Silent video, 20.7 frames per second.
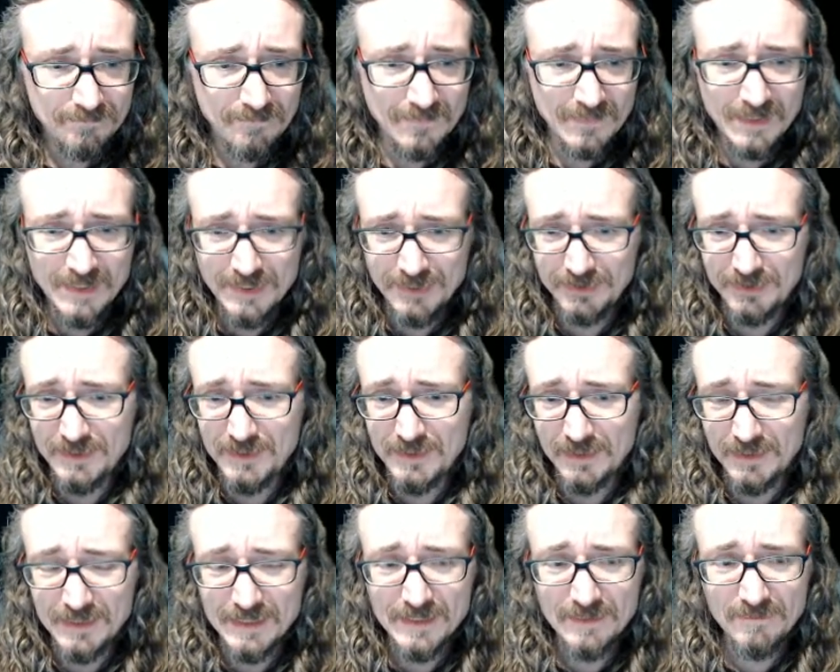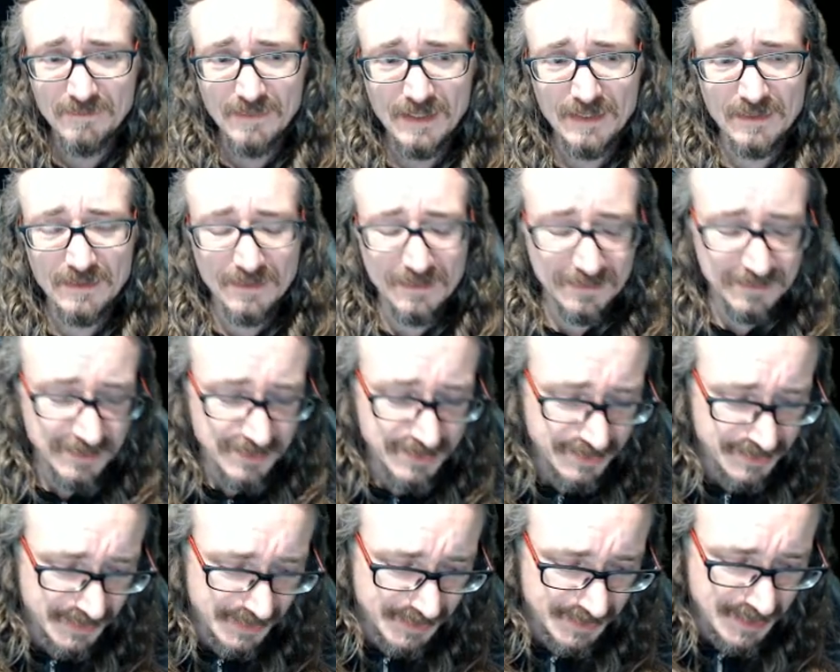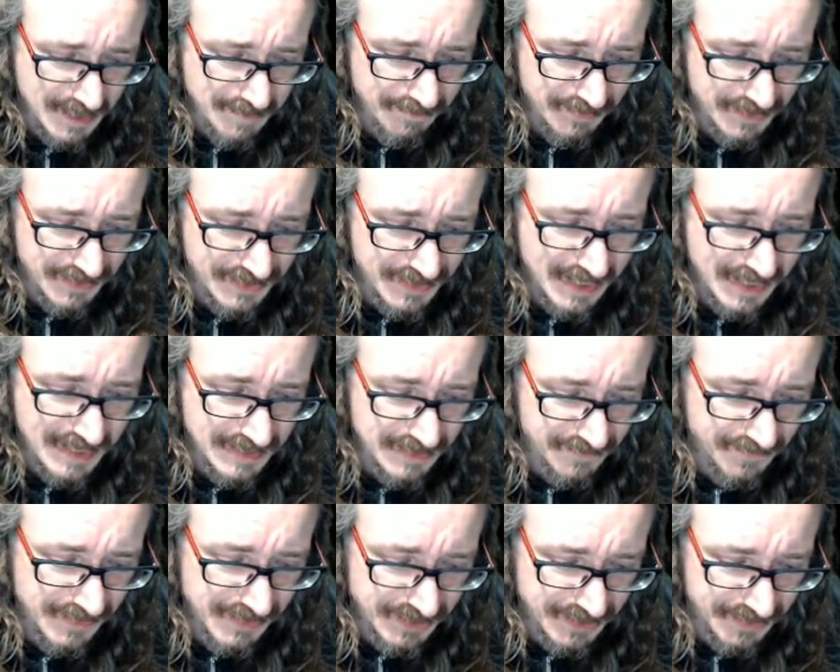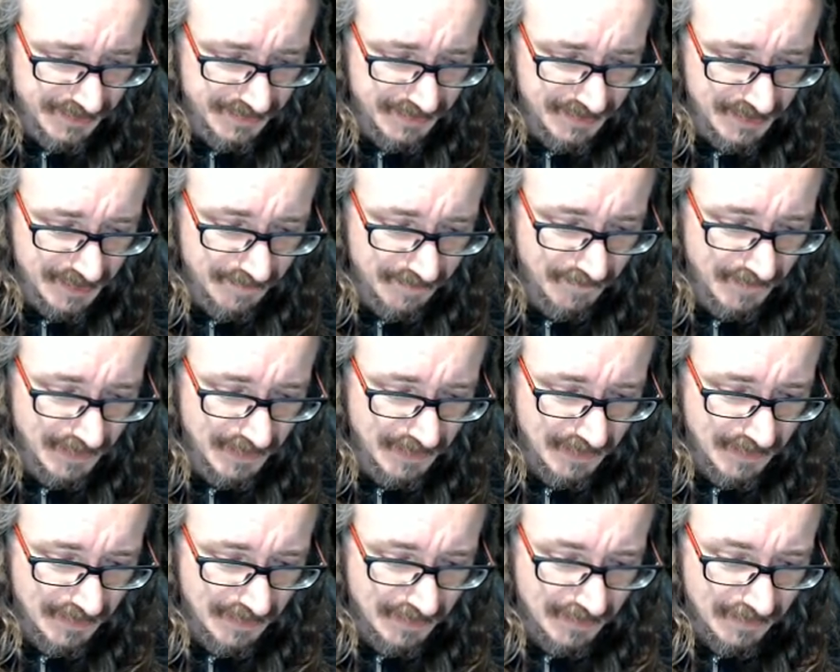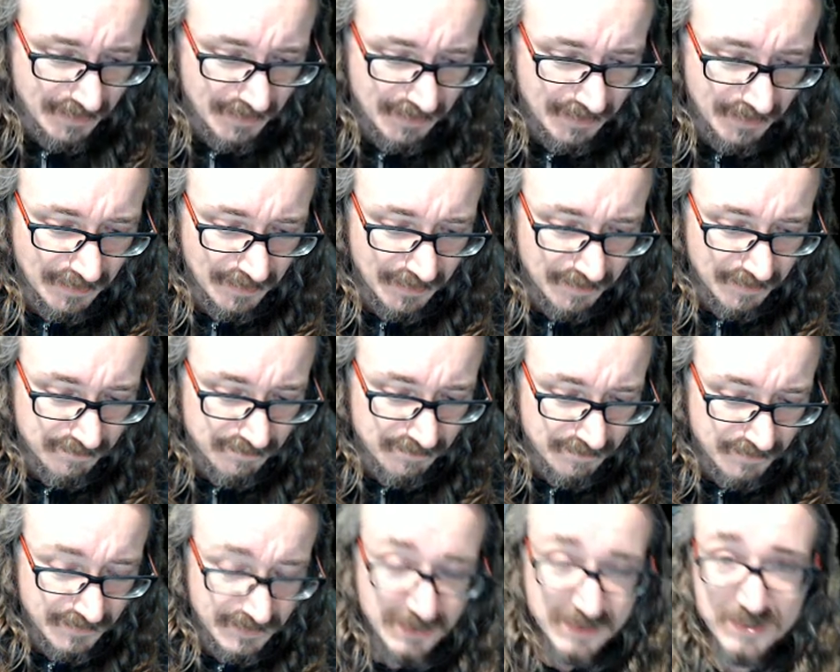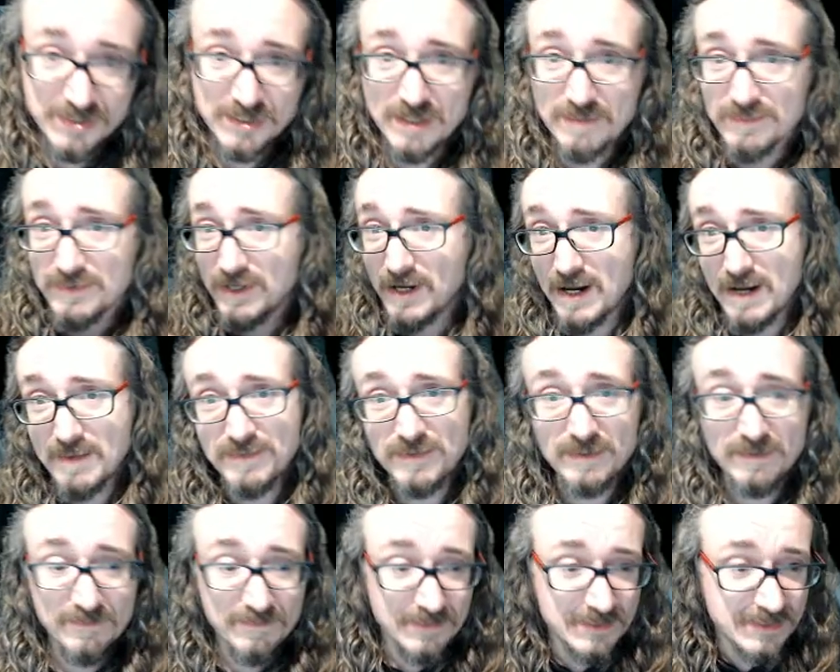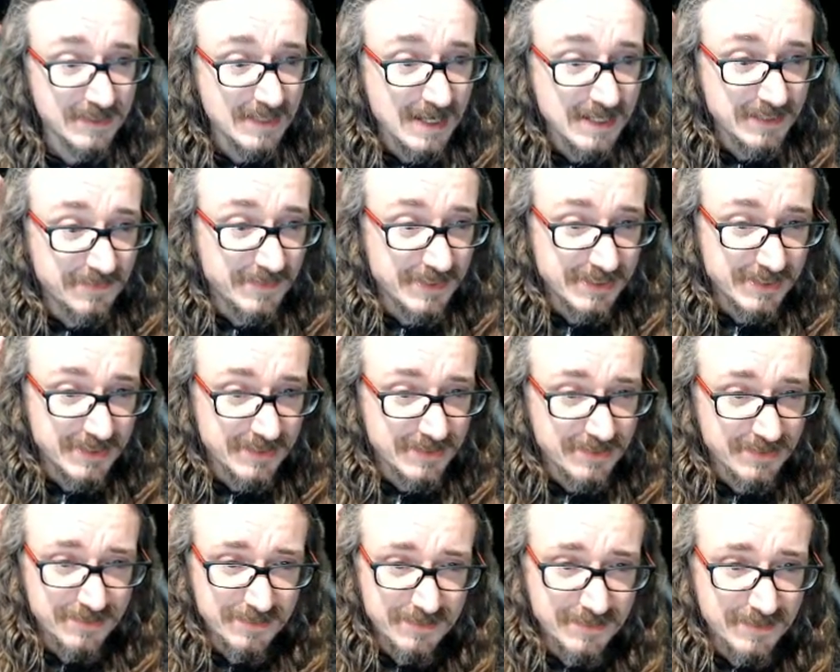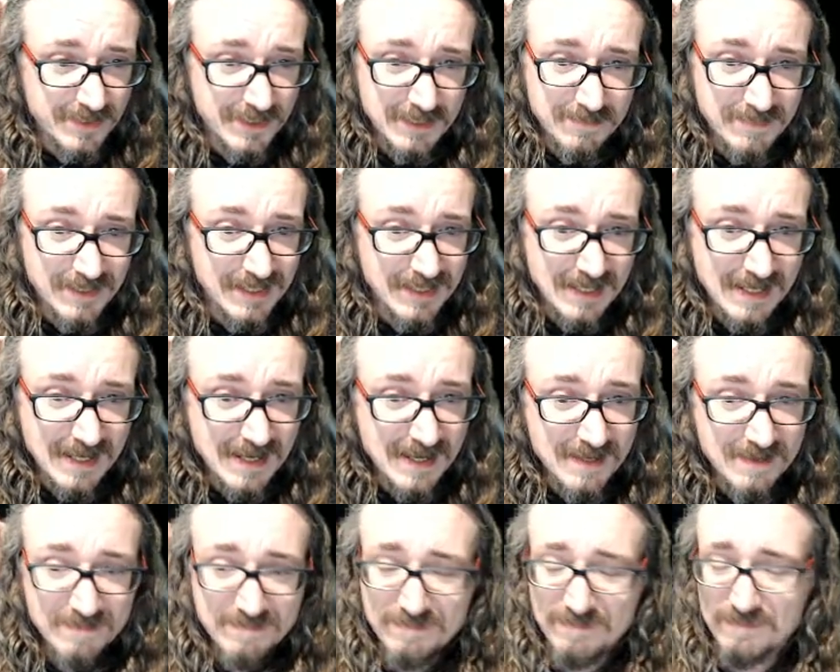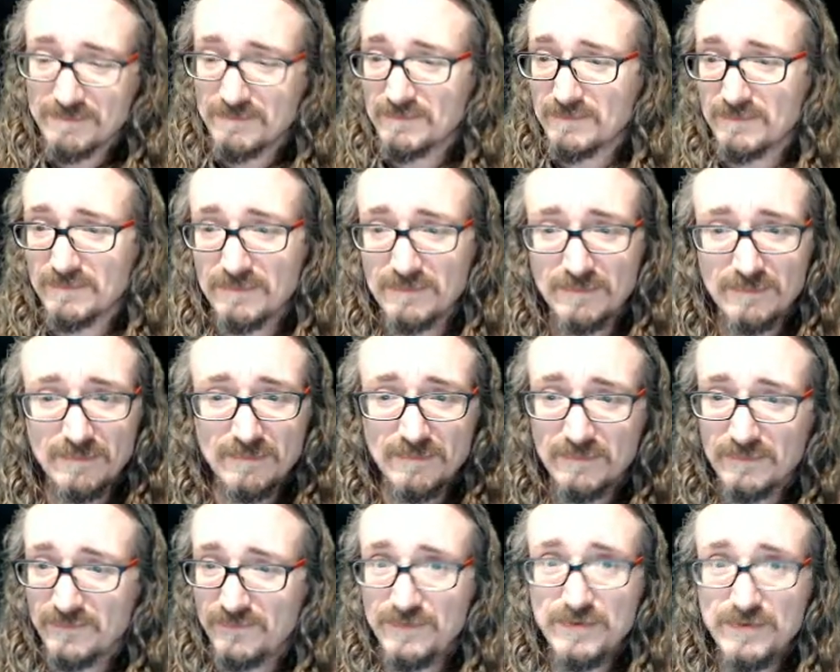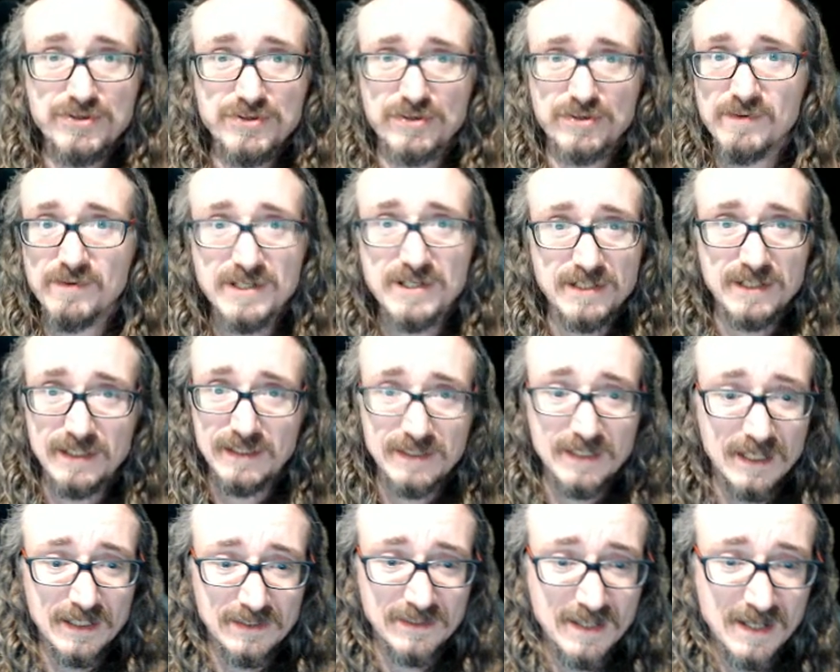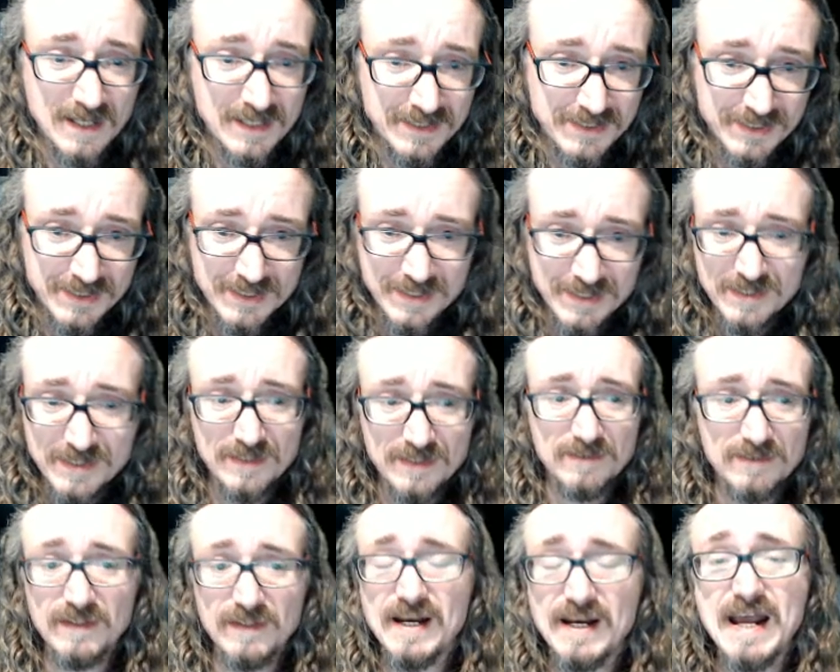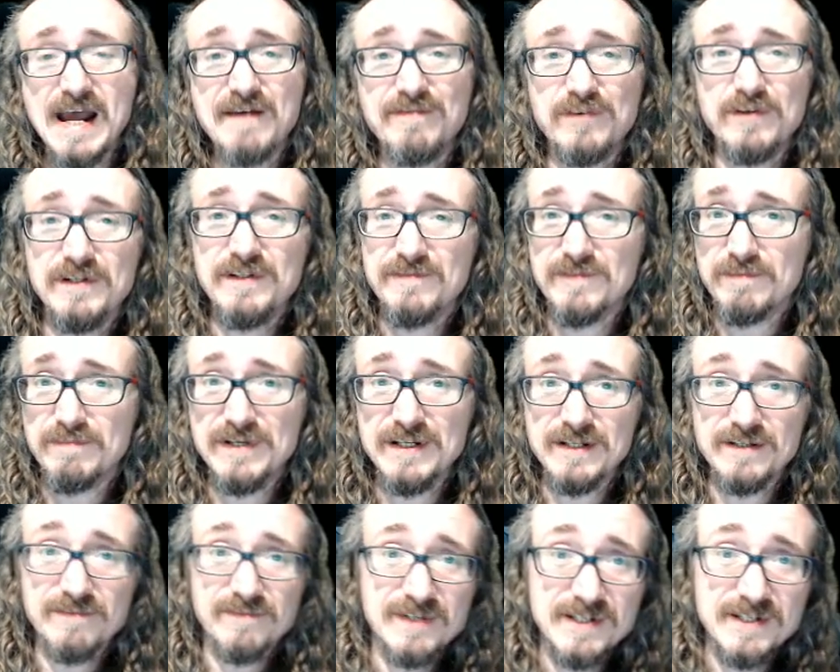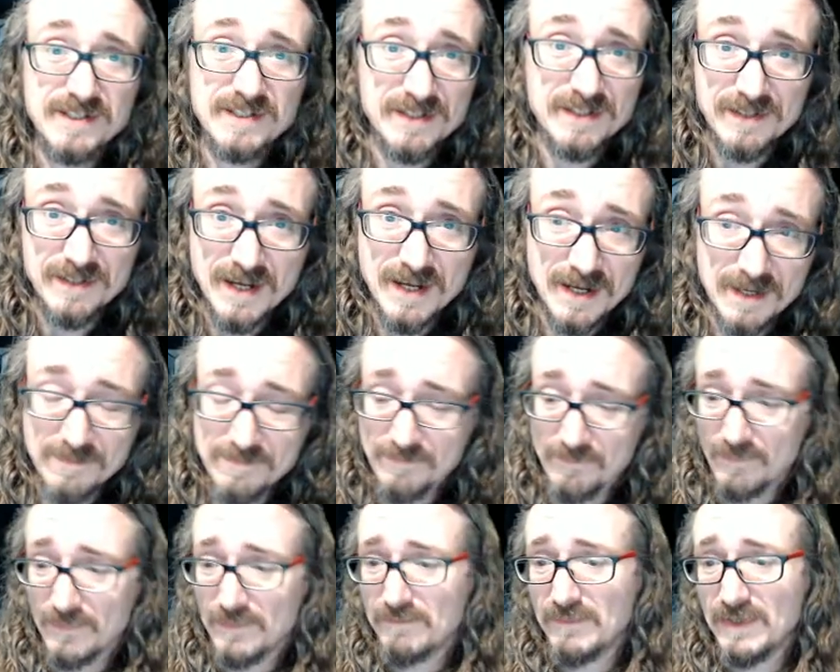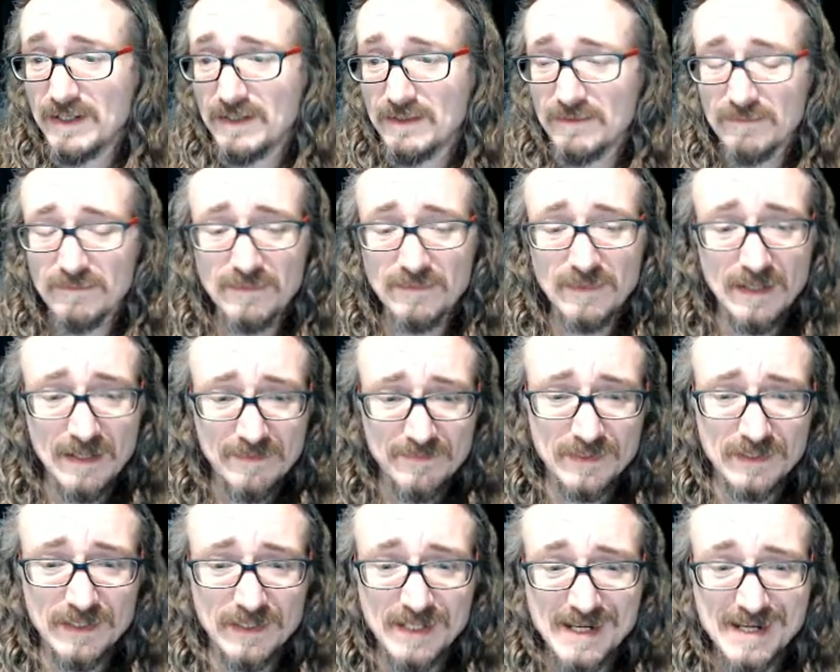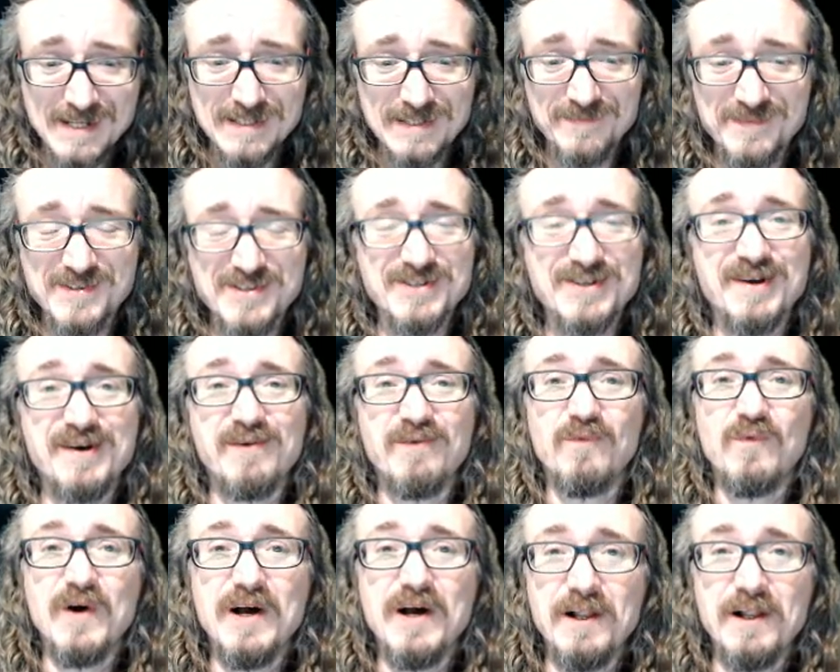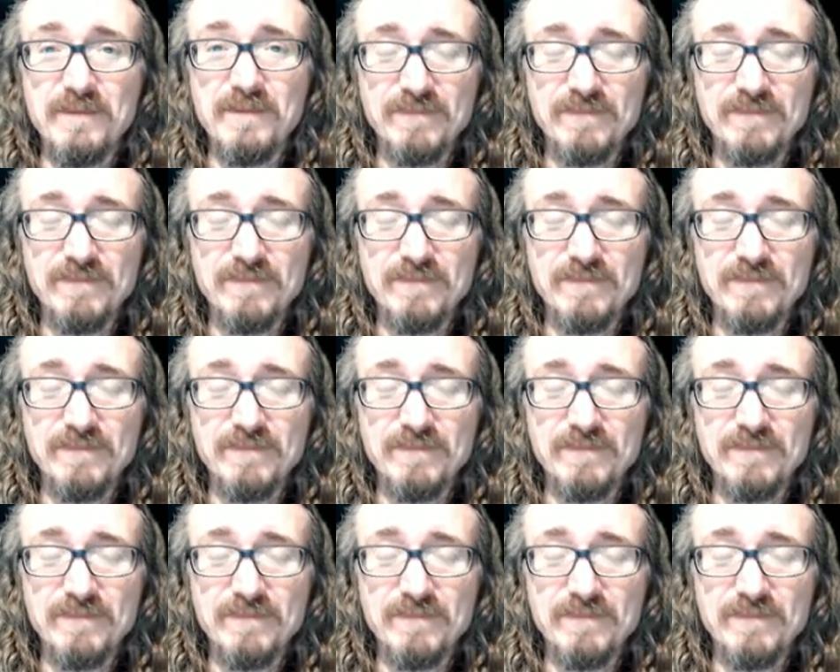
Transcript: She again uses the example of science fiction there. Uh, you know, sometimes if a science fiction story, you might have futuristic technologies that, that haven't even been invented yet. But nevertheless, if it's done well,